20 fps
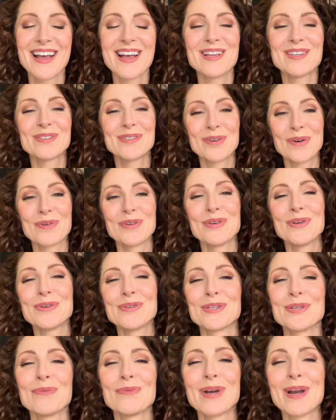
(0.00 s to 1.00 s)
So
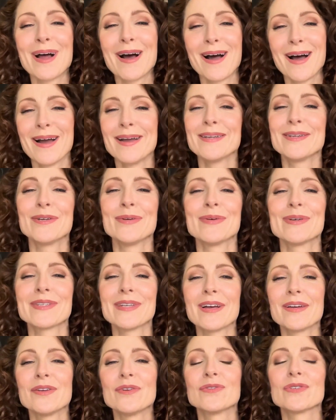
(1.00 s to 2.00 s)
usually what I do is
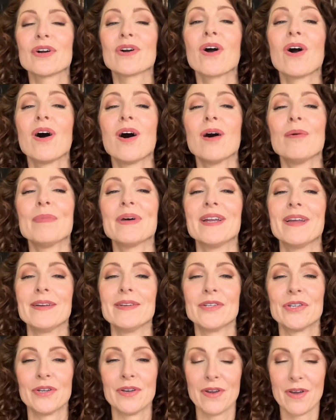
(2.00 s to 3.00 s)
I use a
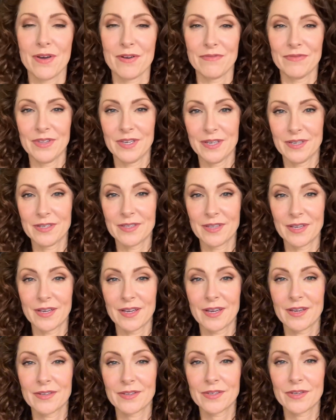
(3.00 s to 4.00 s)
combination of these
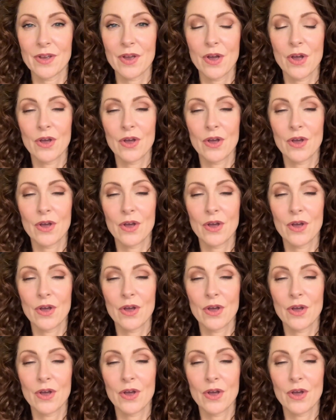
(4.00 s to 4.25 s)
things.